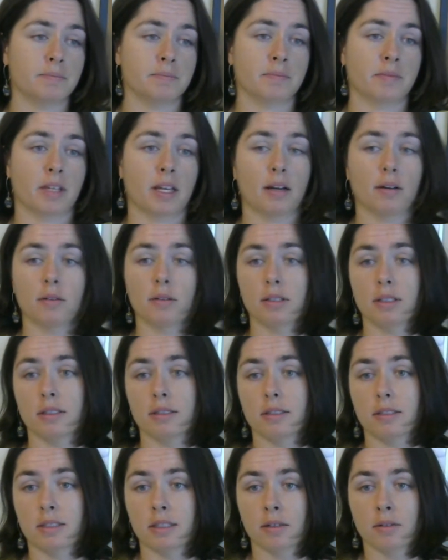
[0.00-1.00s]
Now,
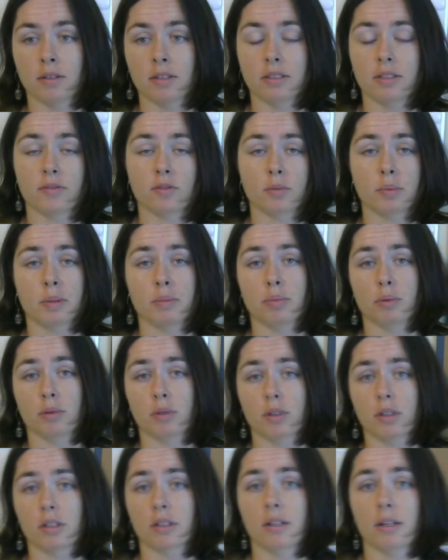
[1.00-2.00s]
so several people
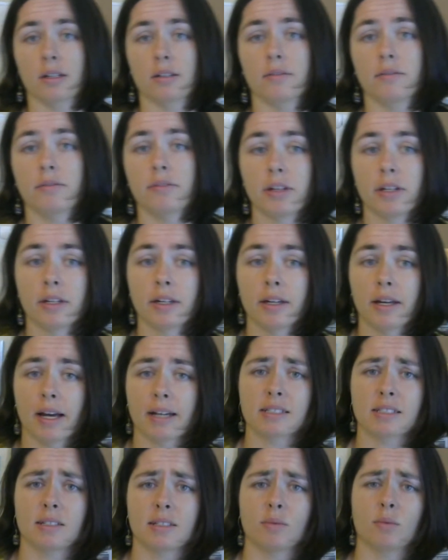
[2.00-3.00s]
are kind of
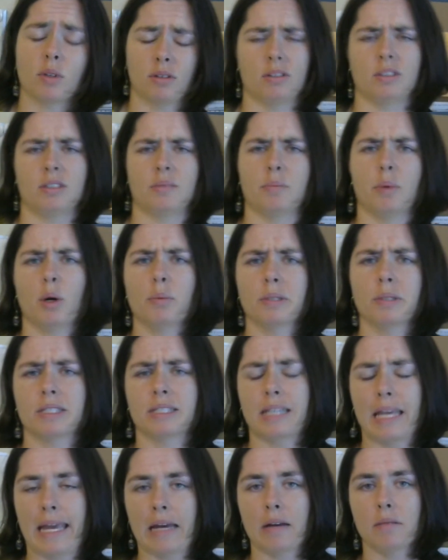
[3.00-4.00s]
asking, well, is MOBE a
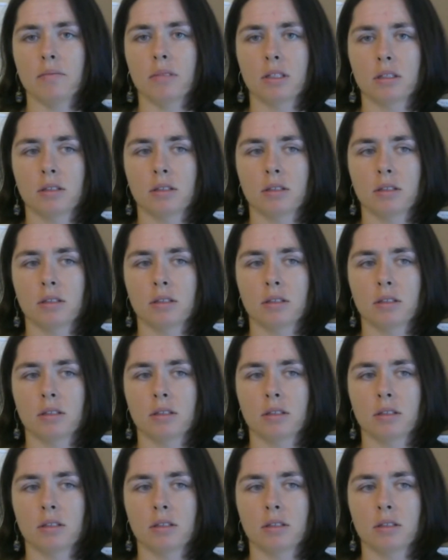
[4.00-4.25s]
scam?